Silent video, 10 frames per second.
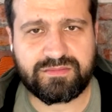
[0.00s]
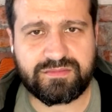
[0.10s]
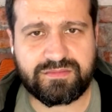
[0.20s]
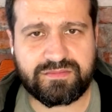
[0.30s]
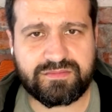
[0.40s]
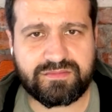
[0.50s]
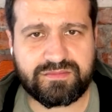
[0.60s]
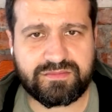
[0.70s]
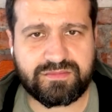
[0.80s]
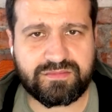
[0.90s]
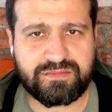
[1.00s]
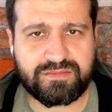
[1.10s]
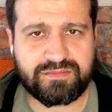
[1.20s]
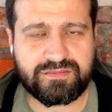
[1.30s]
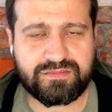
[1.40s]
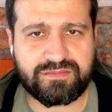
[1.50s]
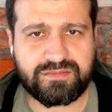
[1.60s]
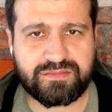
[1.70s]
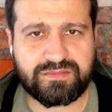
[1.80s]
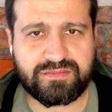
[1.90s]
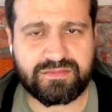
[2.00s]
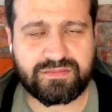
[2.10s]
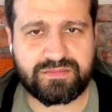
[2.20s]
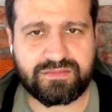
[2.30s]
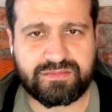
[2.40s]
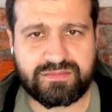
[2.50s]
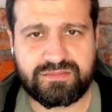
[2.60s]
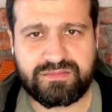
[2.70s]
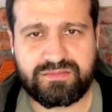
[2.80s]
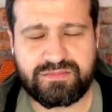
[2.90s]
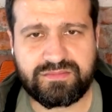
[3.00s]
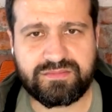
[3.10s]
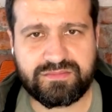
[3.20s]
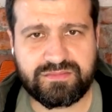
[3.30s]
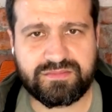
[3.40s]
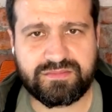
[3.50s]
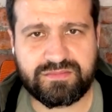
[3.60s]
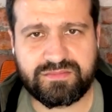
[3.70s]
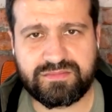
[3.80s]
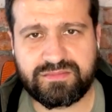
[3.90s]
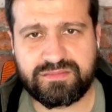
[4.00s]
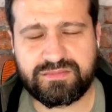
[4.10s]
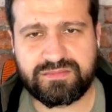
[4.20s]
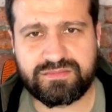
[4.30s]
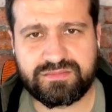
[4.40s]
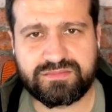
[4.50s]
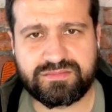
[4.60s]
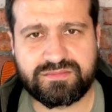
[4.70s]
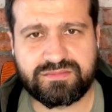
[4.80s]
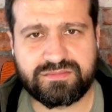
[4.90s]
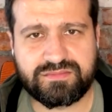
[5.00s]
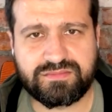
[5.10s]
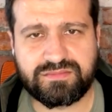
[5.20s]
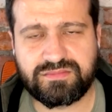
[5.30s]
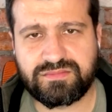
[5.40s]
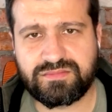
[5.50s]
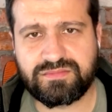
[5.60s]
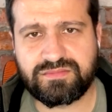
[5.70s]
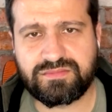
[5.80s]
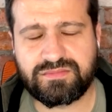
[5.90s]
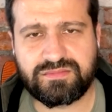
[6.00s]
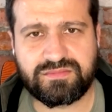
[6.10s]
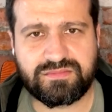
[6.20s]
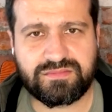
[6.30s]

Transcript: This person isn't speaking.